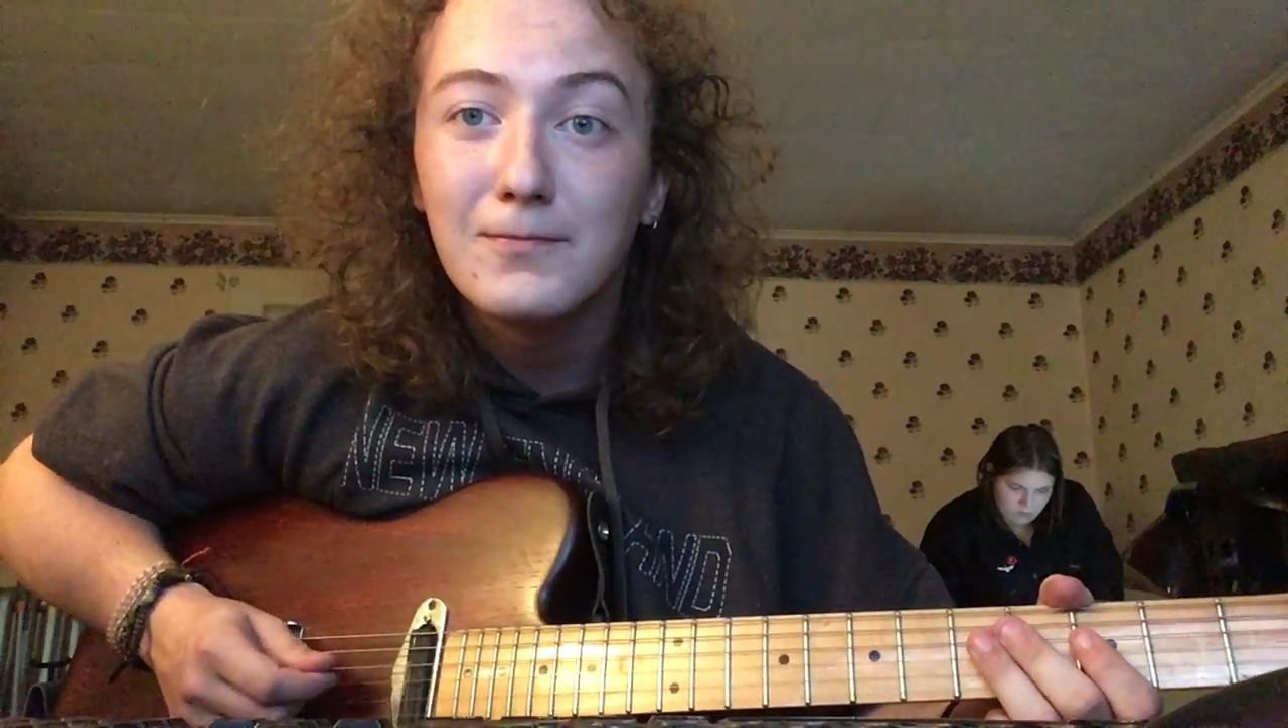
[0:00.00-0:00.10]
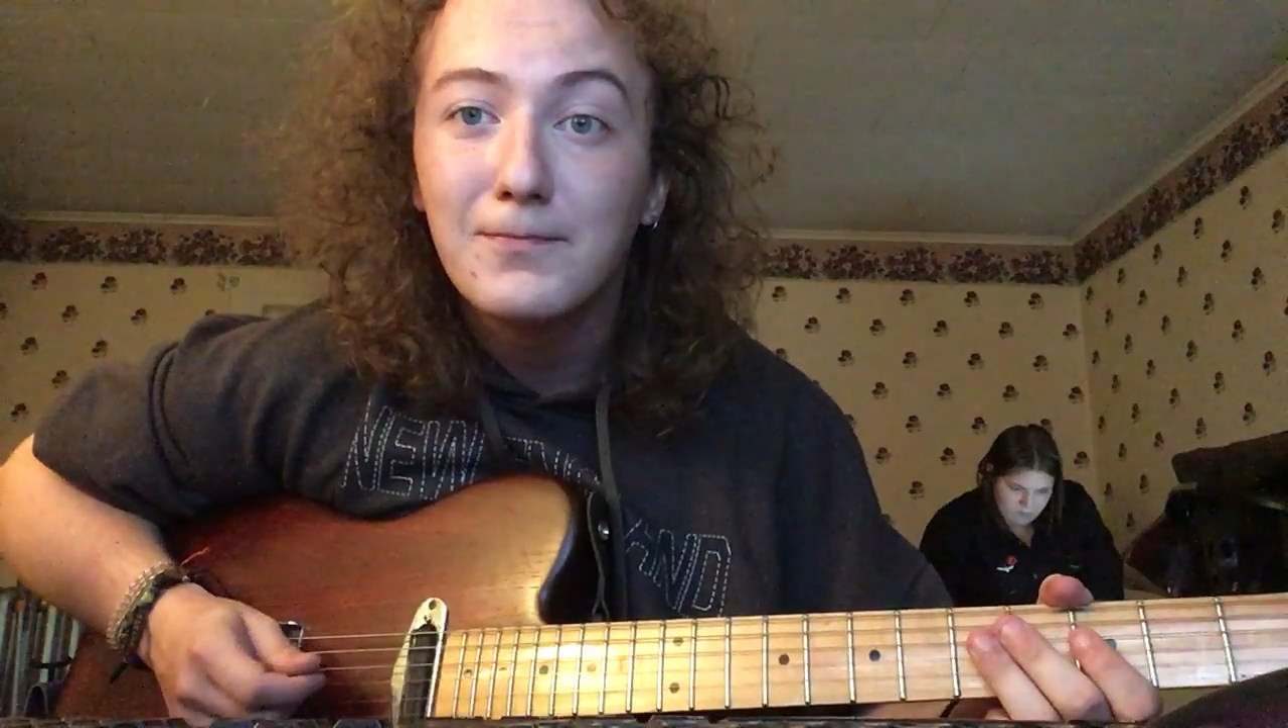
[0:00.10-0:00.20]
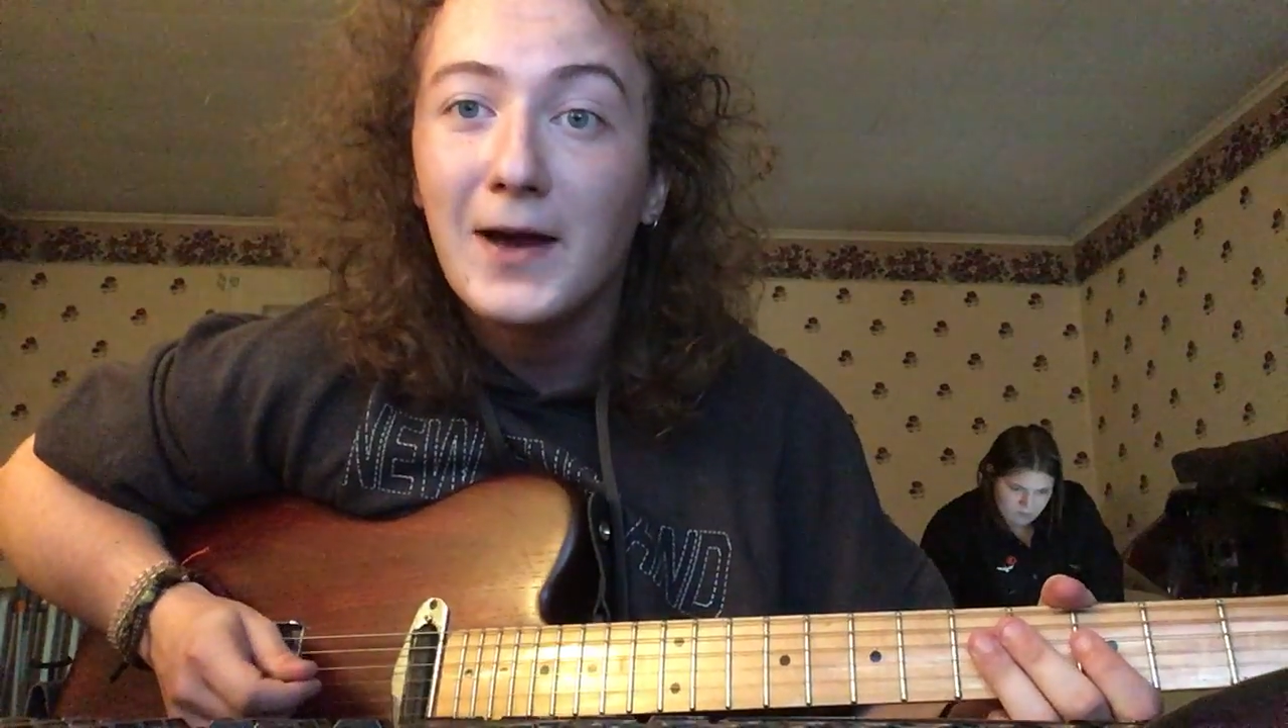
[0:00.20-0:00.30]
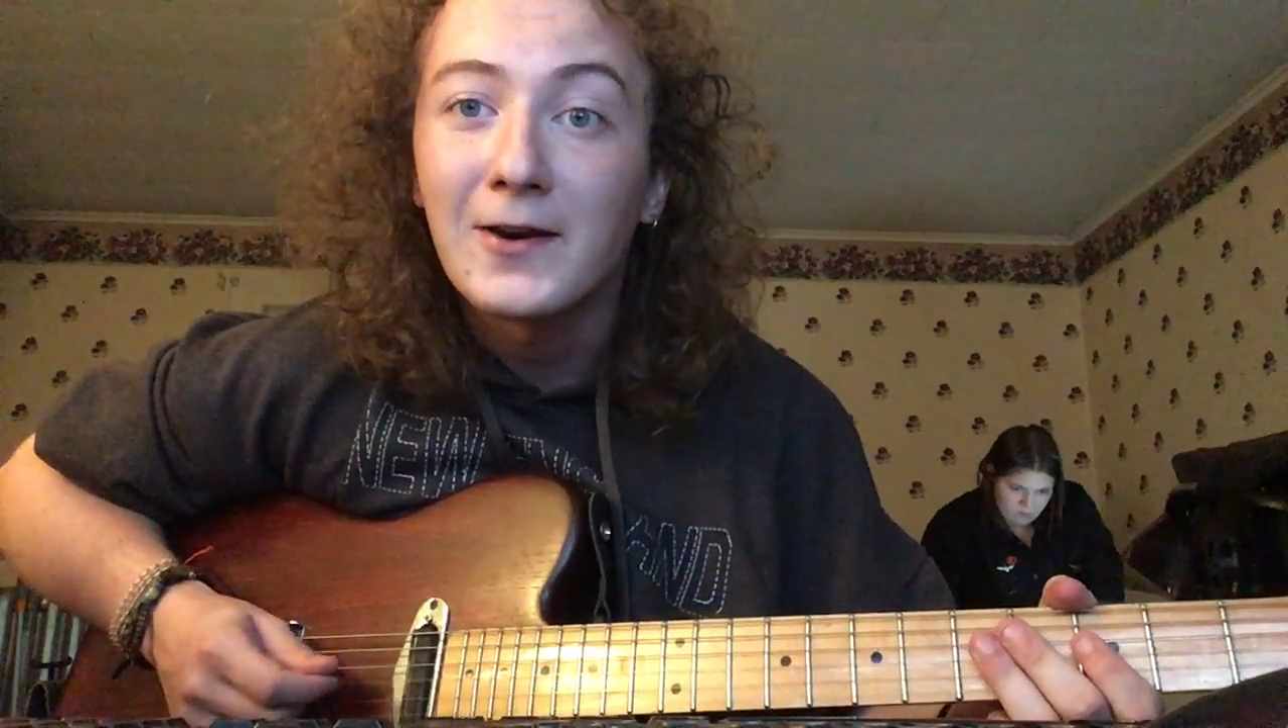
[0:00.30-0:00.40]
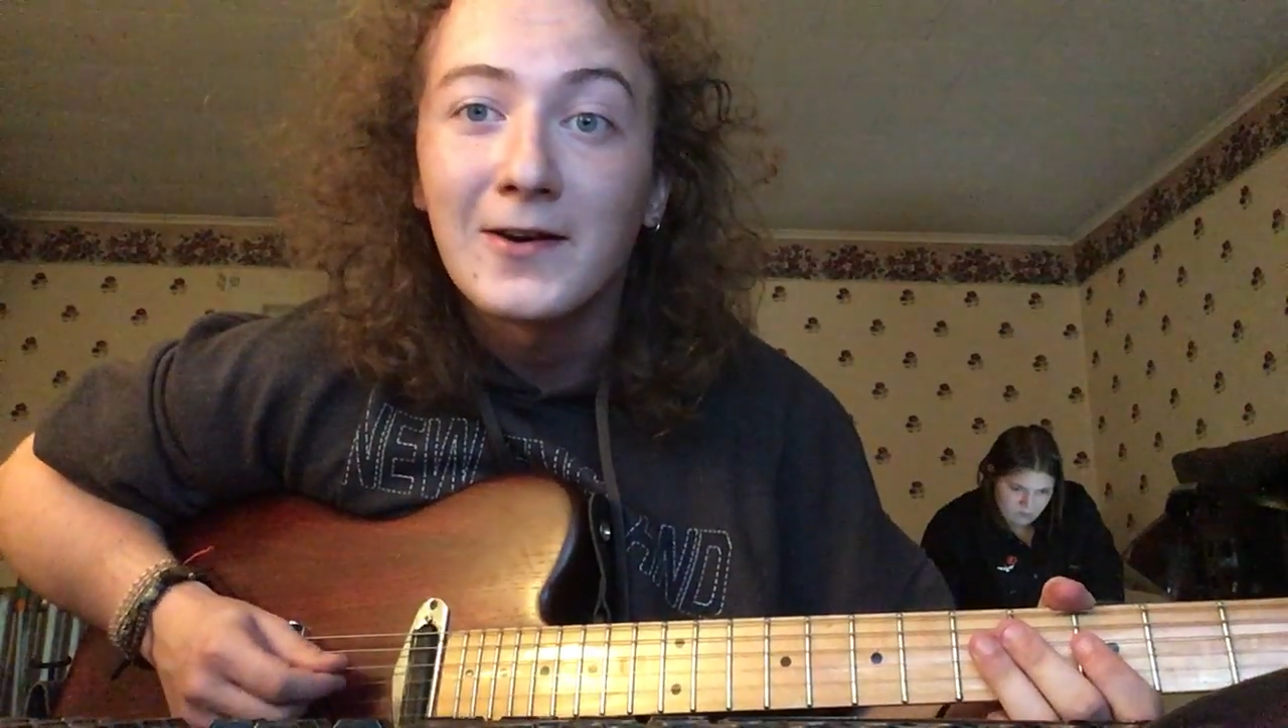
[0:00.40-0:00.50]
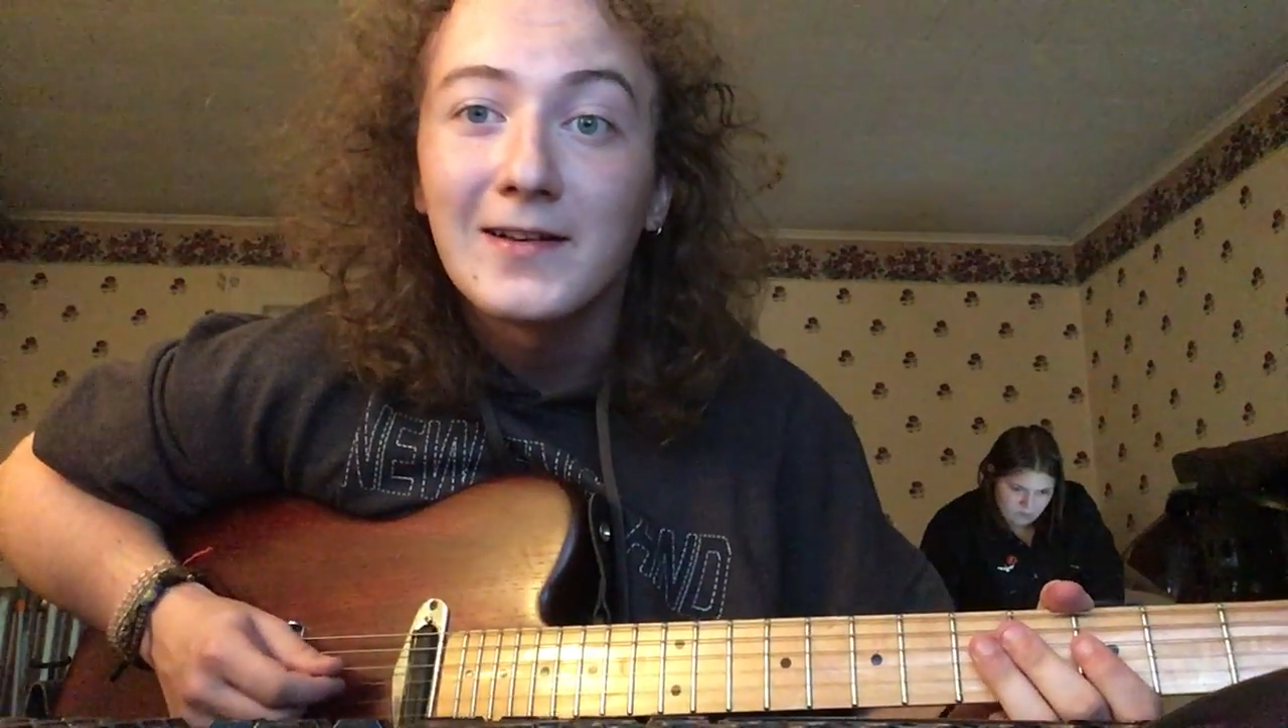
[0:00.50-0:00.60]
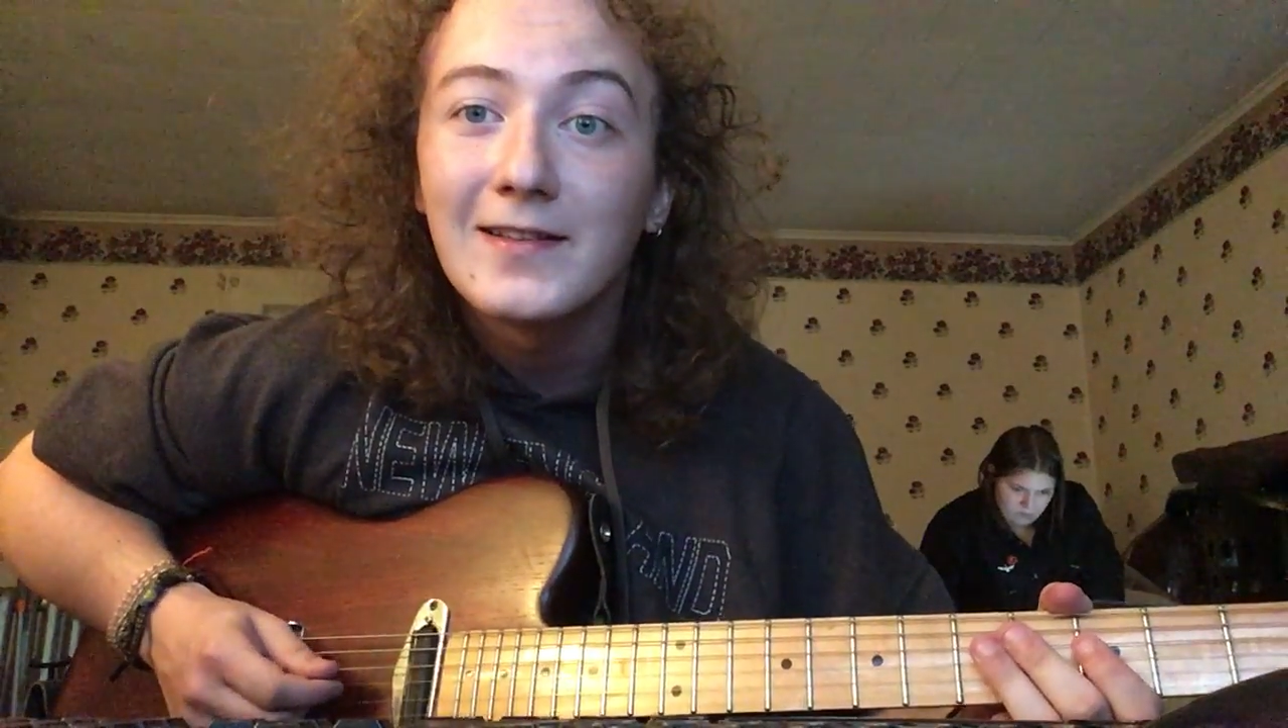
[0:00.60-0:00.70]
better.